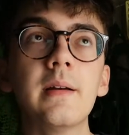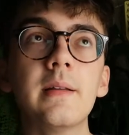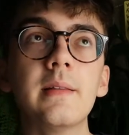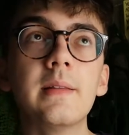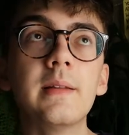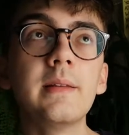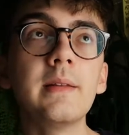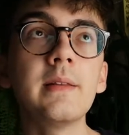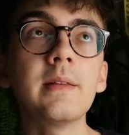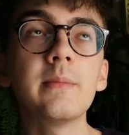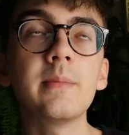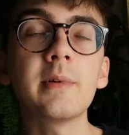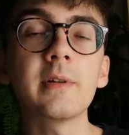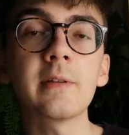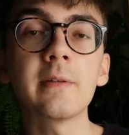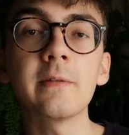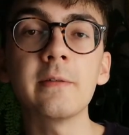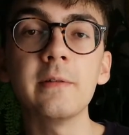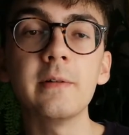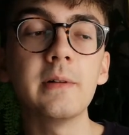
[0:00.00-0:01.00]
this is a
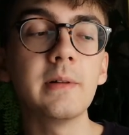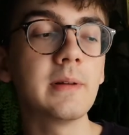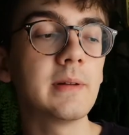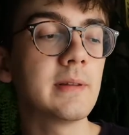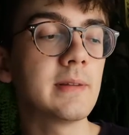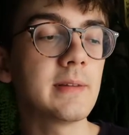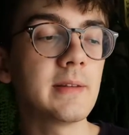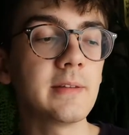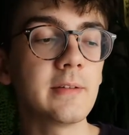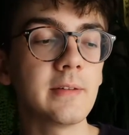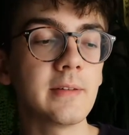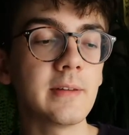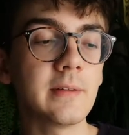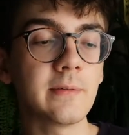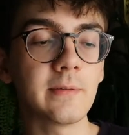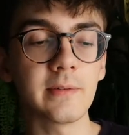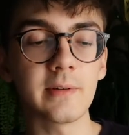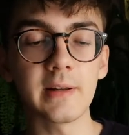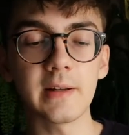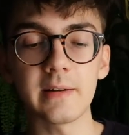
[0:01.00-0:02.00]
beautiful citrusy
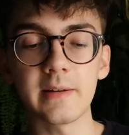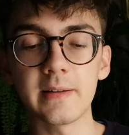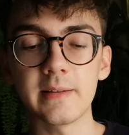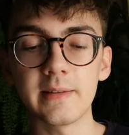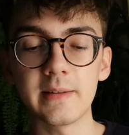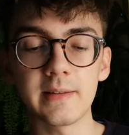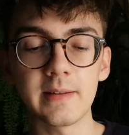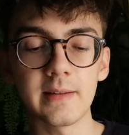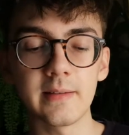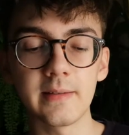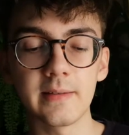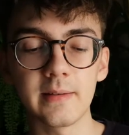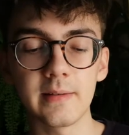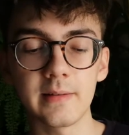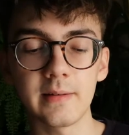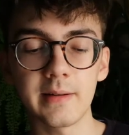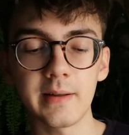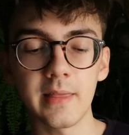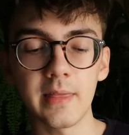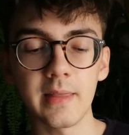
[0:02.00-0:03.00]
fragrance. It has,
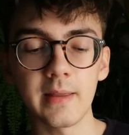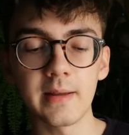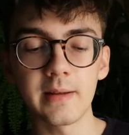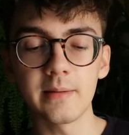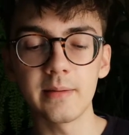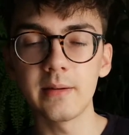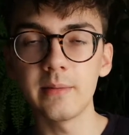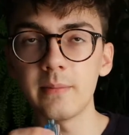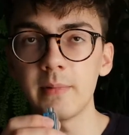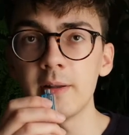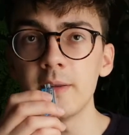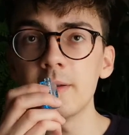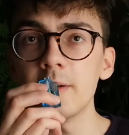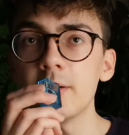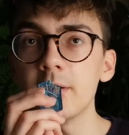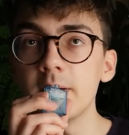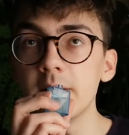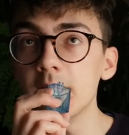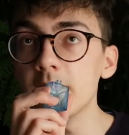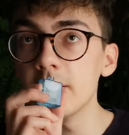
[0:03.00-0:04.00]
I think,
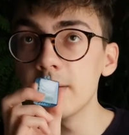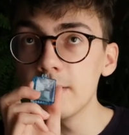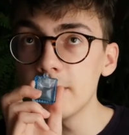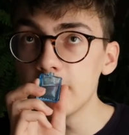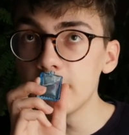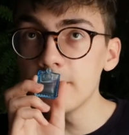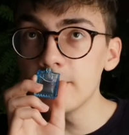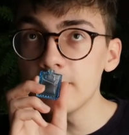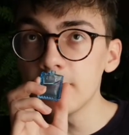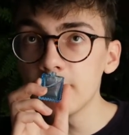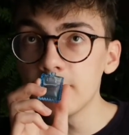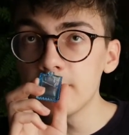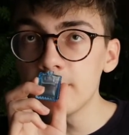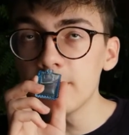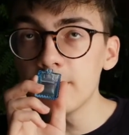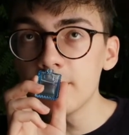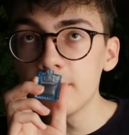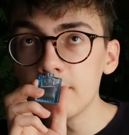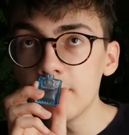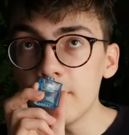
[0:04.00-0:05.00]
mandarin,
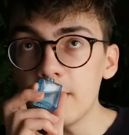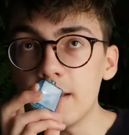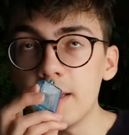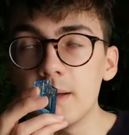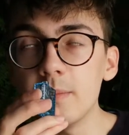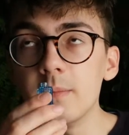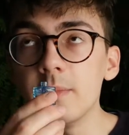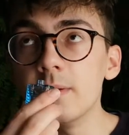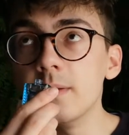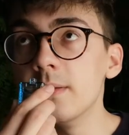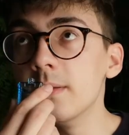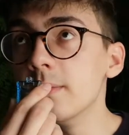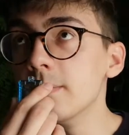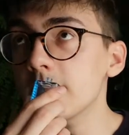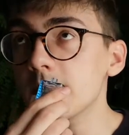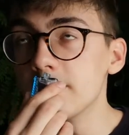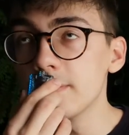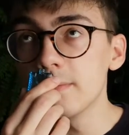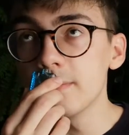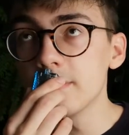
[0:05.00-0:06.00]
lemon.
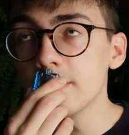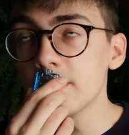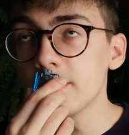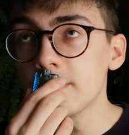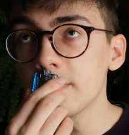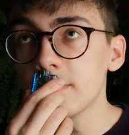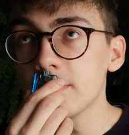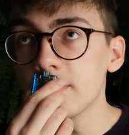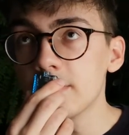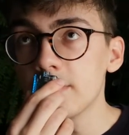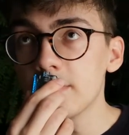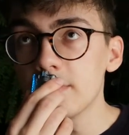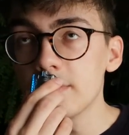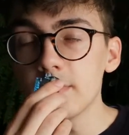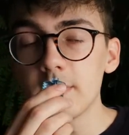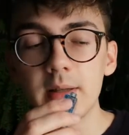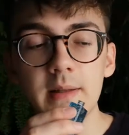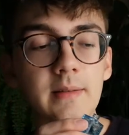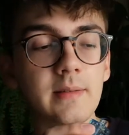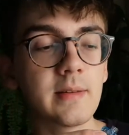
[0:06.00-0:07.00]

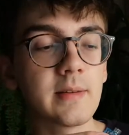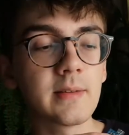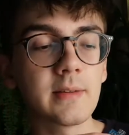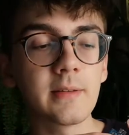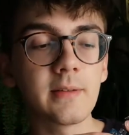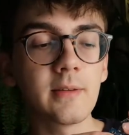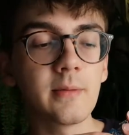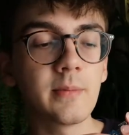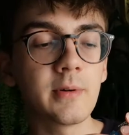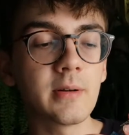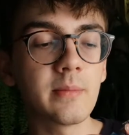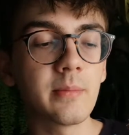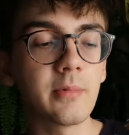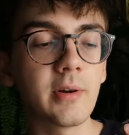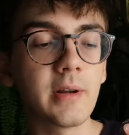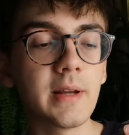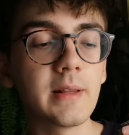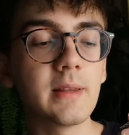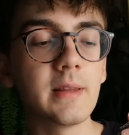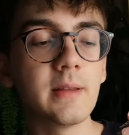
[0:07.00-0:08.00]
It's just super
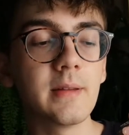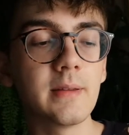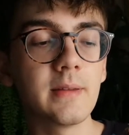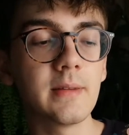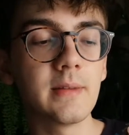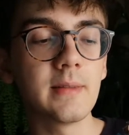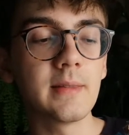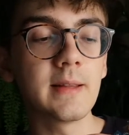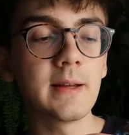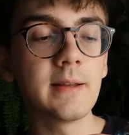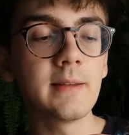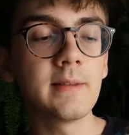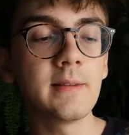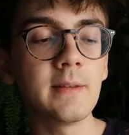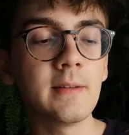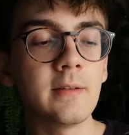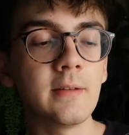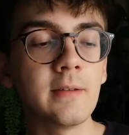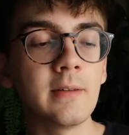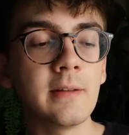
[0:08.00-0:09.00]
bright, nice
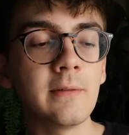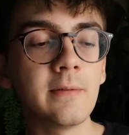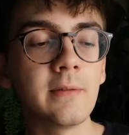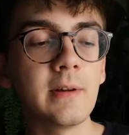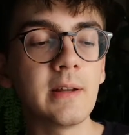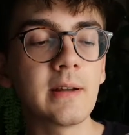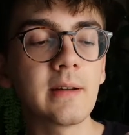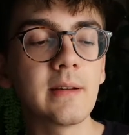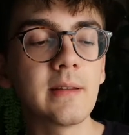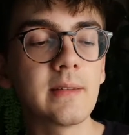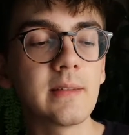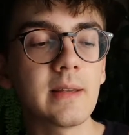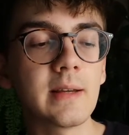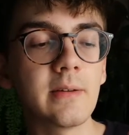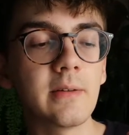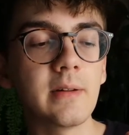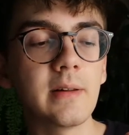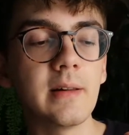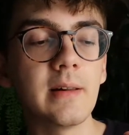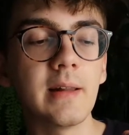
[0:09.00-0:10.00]
citrusy fragrance. I
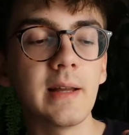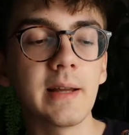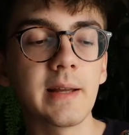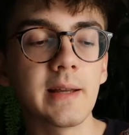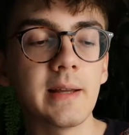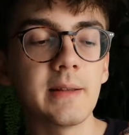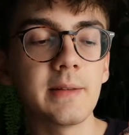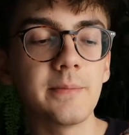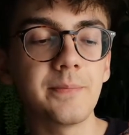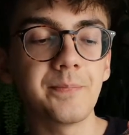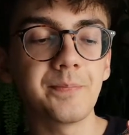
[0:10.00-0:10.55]
really like it.